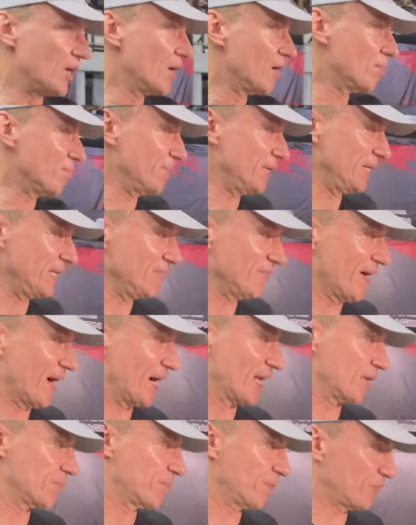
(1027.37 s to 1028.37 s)

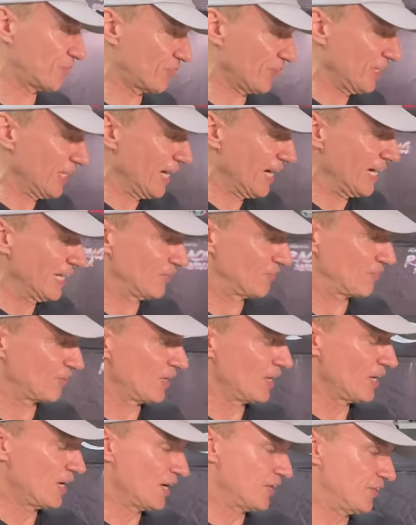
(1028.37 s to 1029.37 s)
minivan. But tonight,
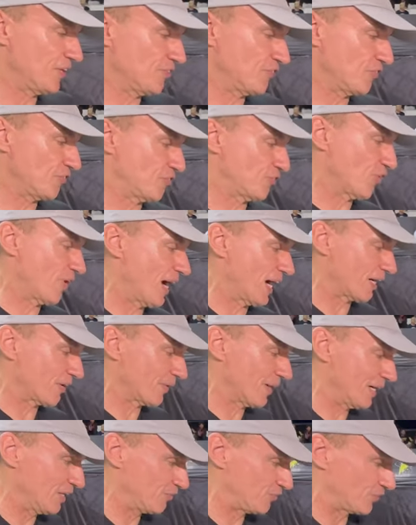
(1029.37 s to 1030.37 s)
this is drag
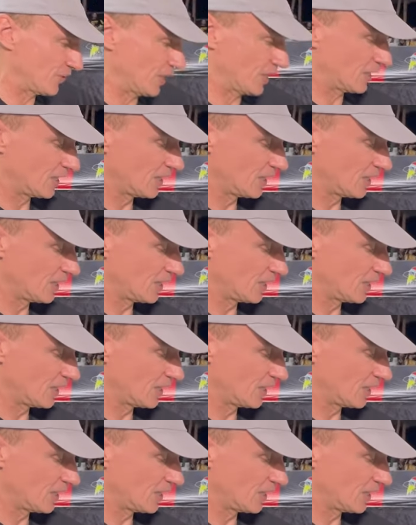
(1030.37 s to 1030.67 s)
racing.